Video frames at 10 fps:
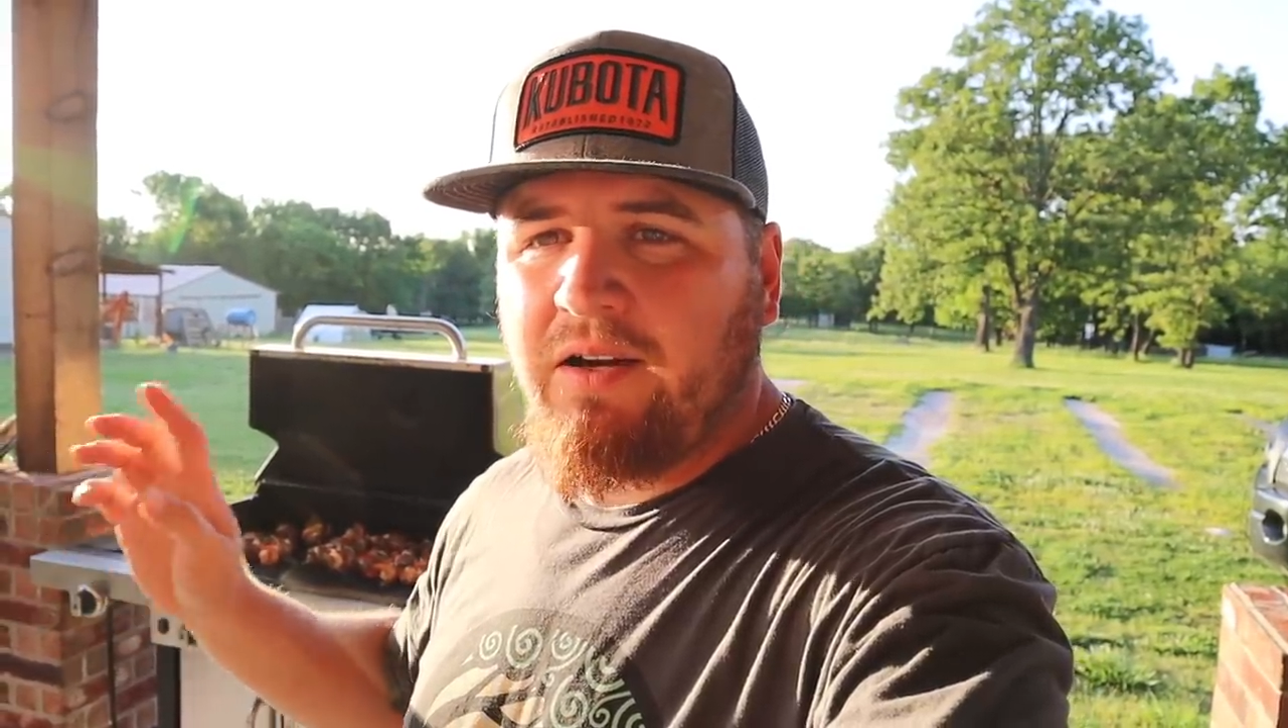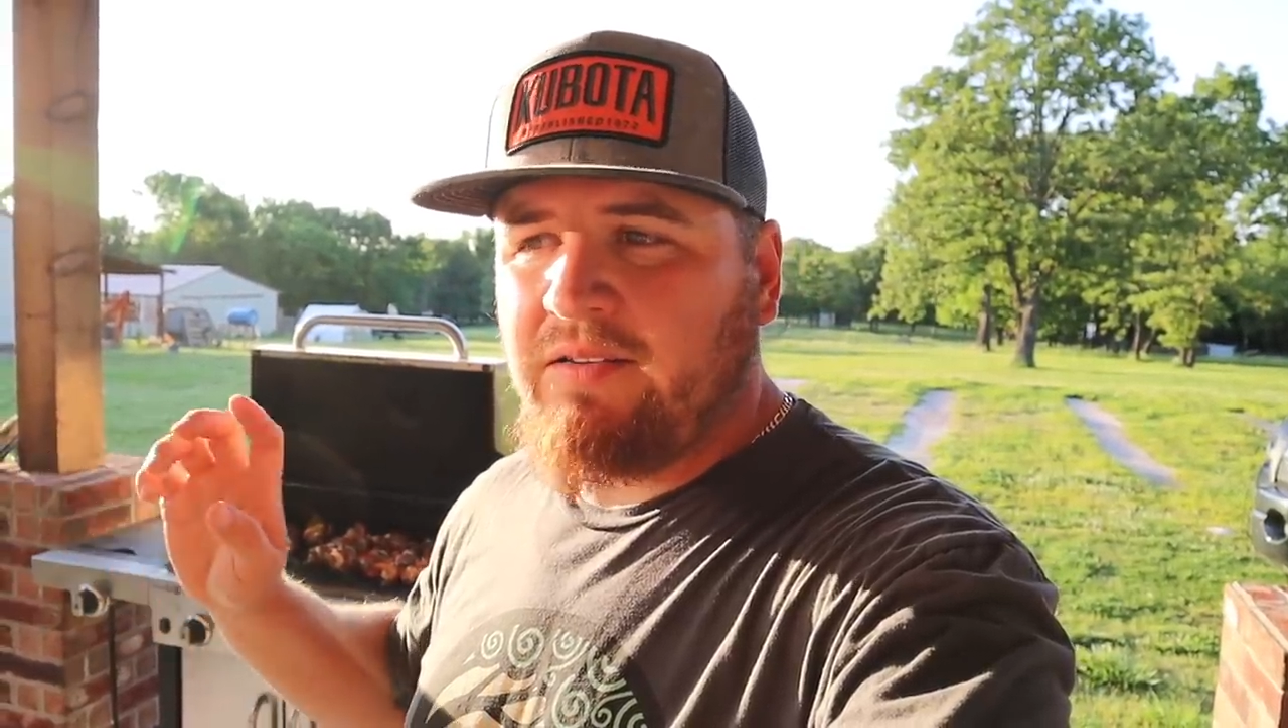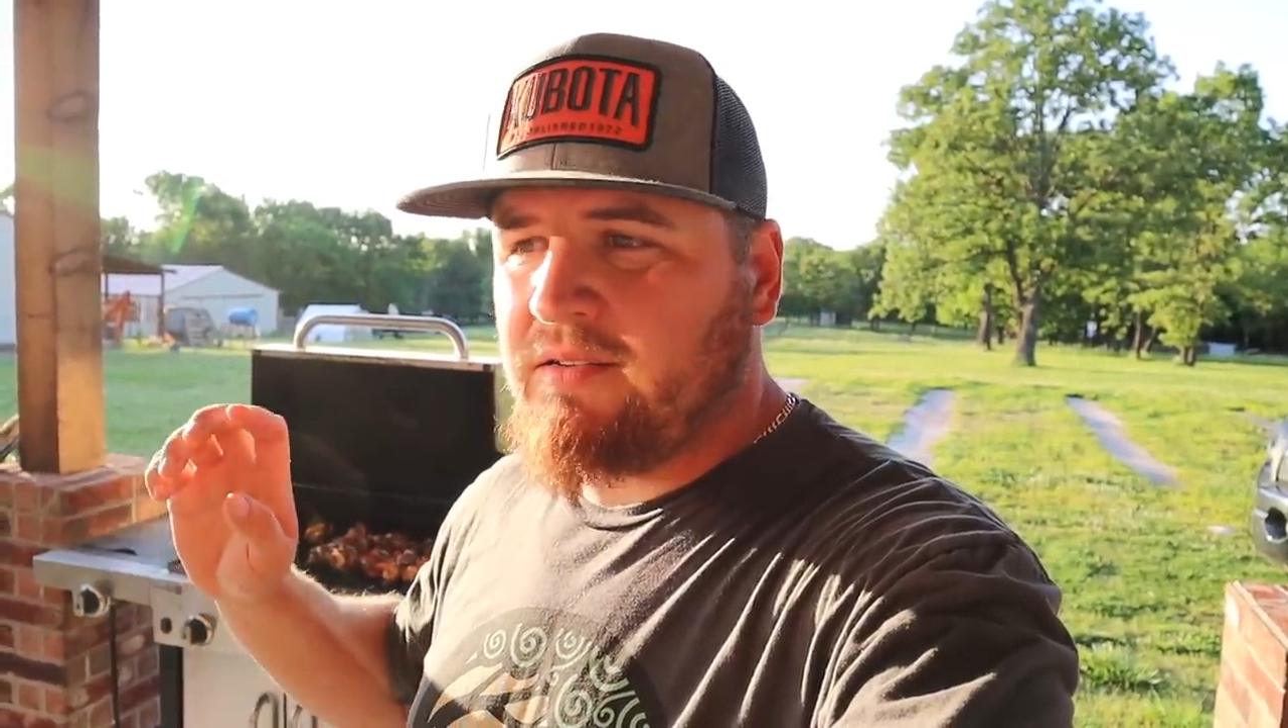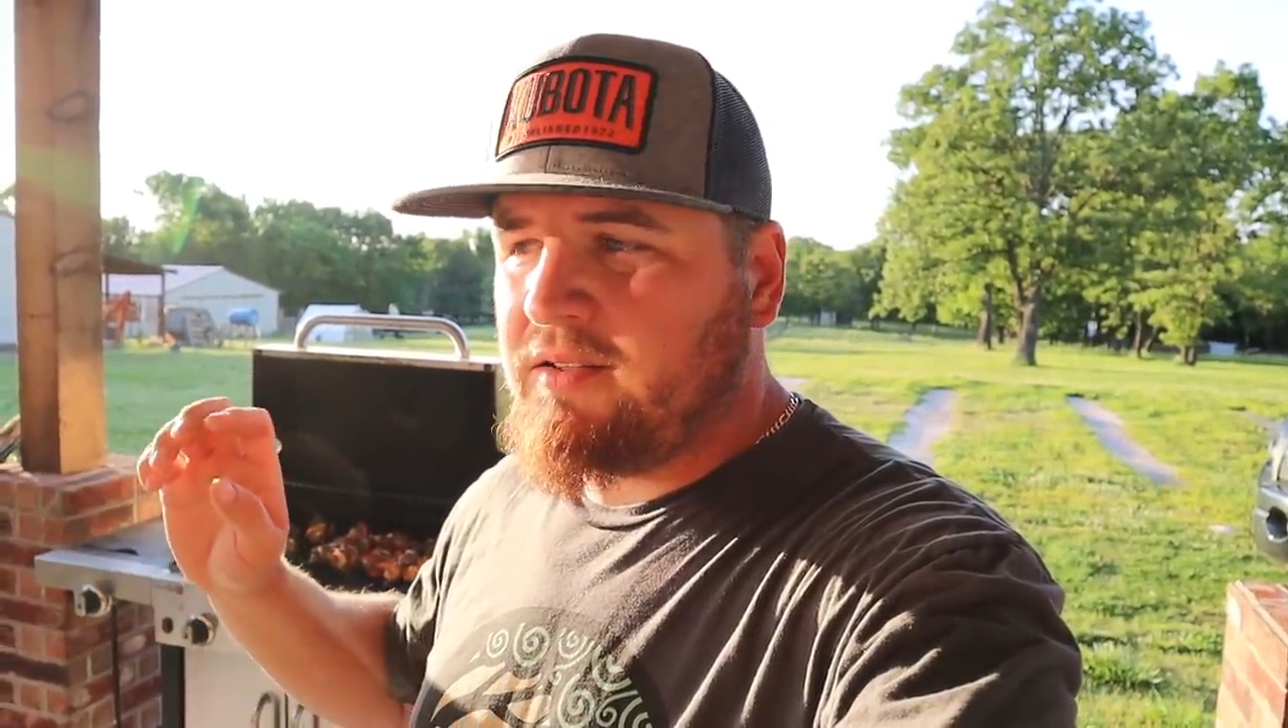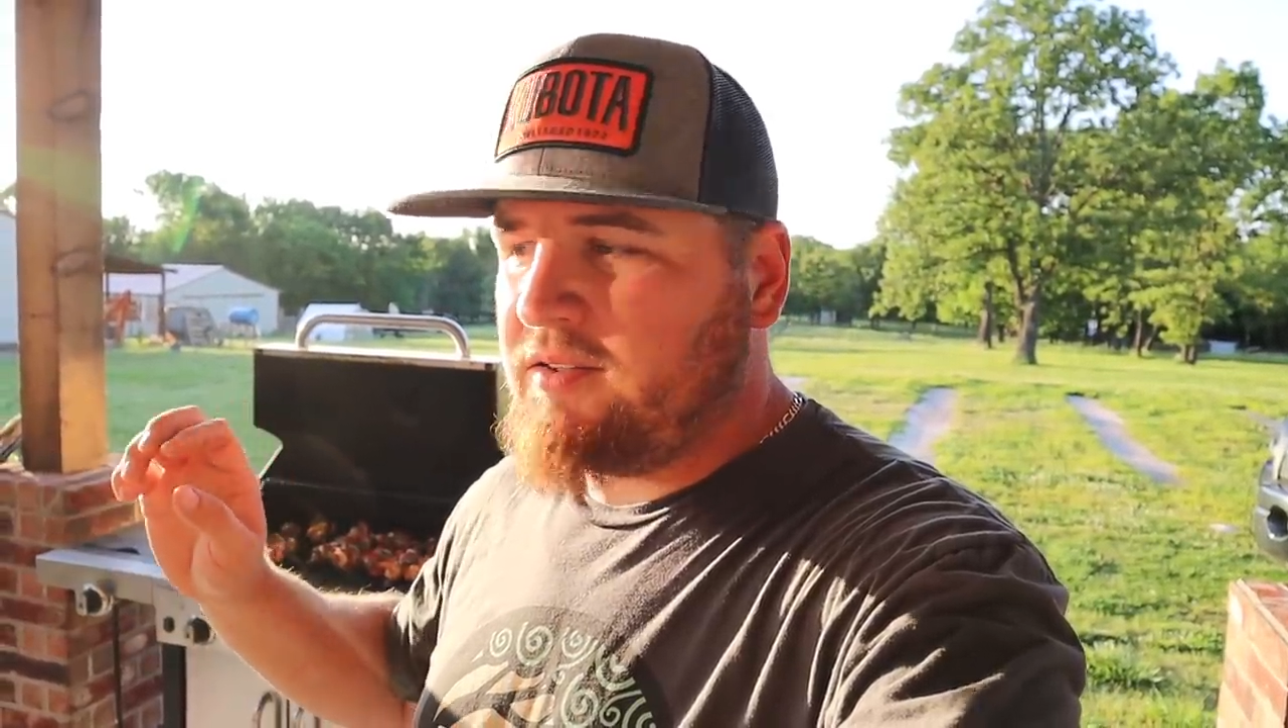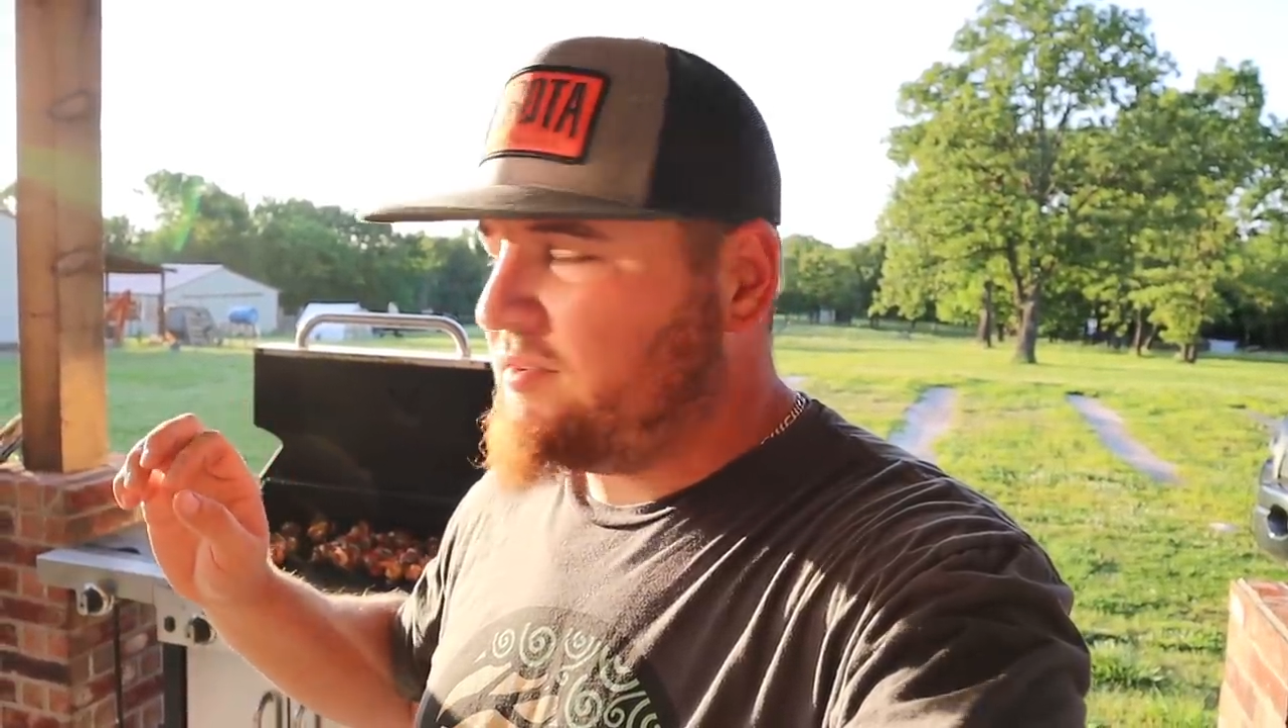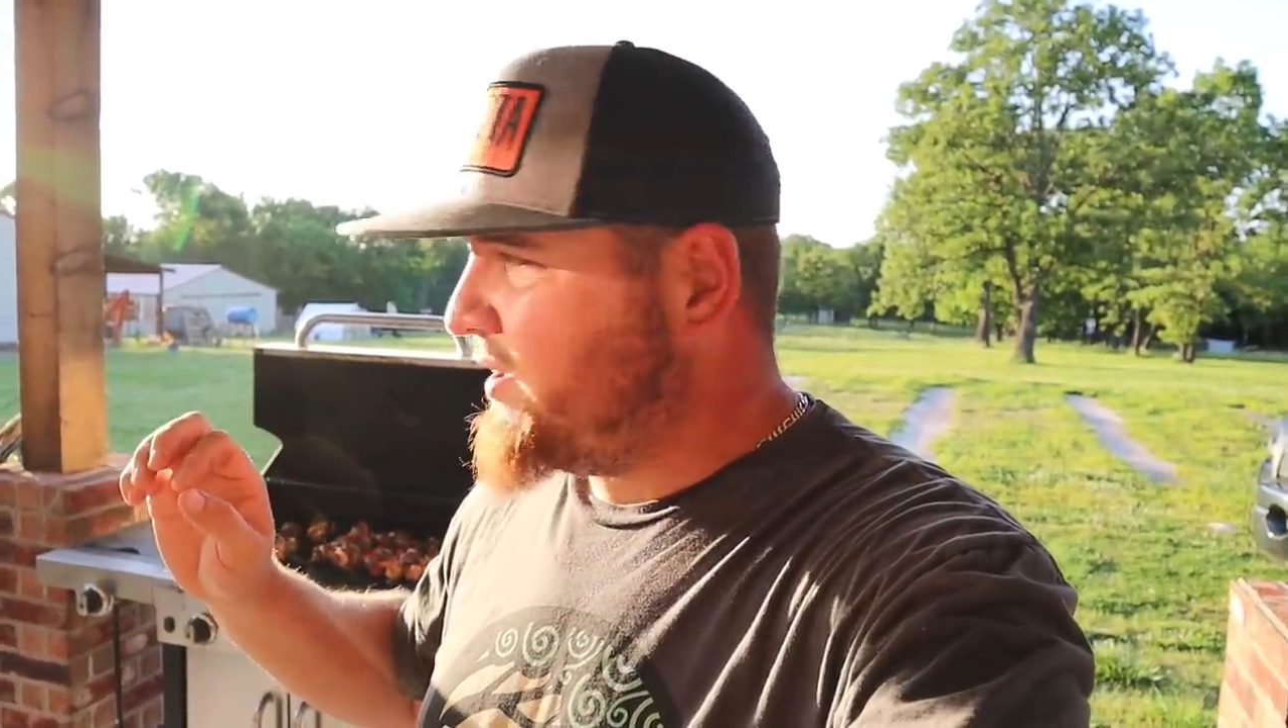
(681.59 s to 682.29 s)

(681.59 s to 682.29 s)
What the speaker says: raising his